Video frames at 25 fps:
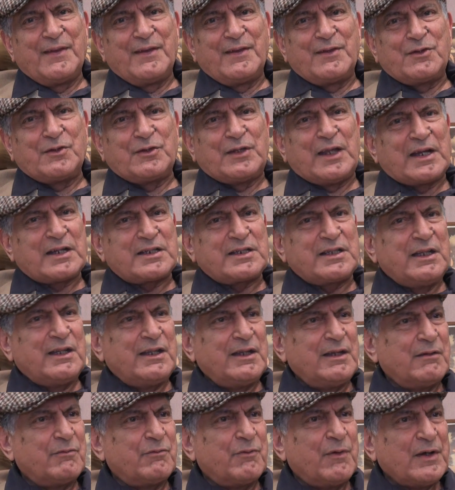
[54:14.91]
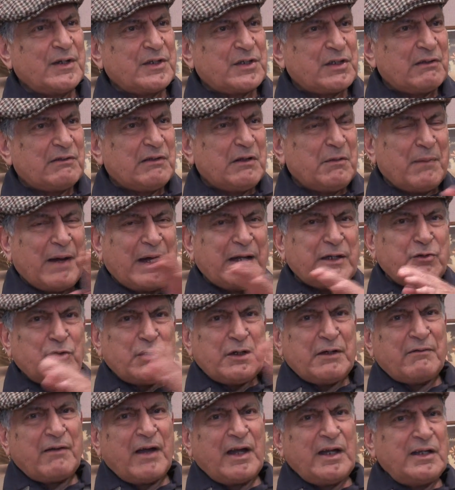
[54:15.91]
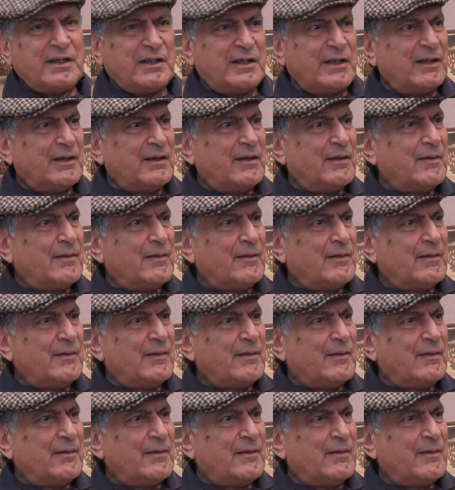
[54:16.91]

So that's the function of the mind, to divide.